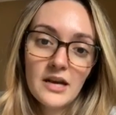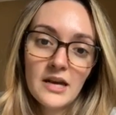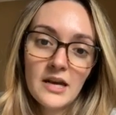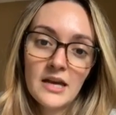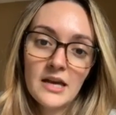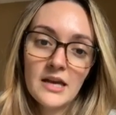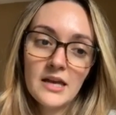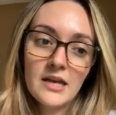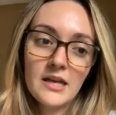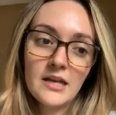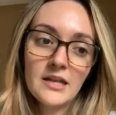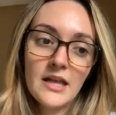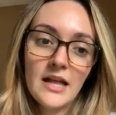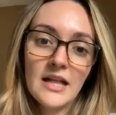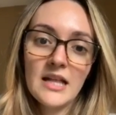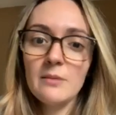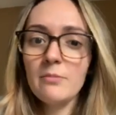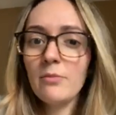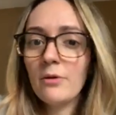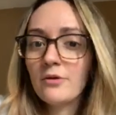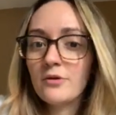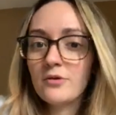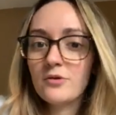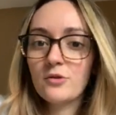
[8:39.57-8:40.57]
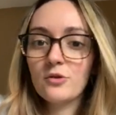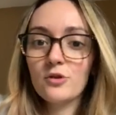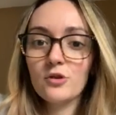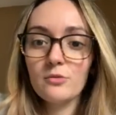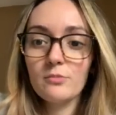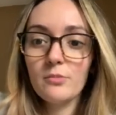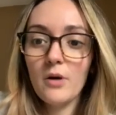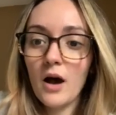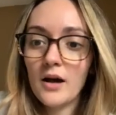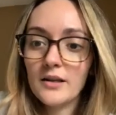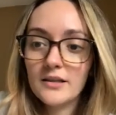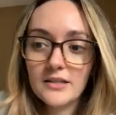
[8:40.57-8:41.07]
in any part of their
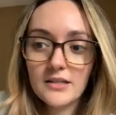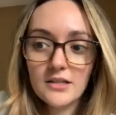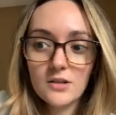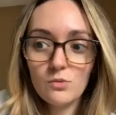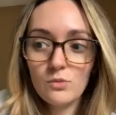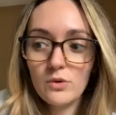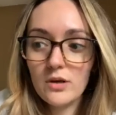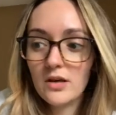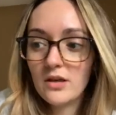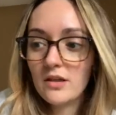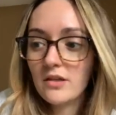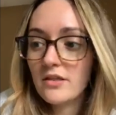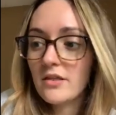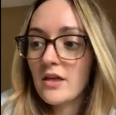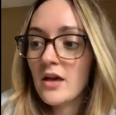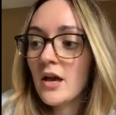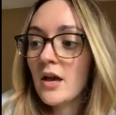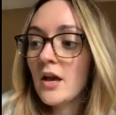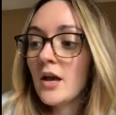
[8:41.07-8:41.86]
body with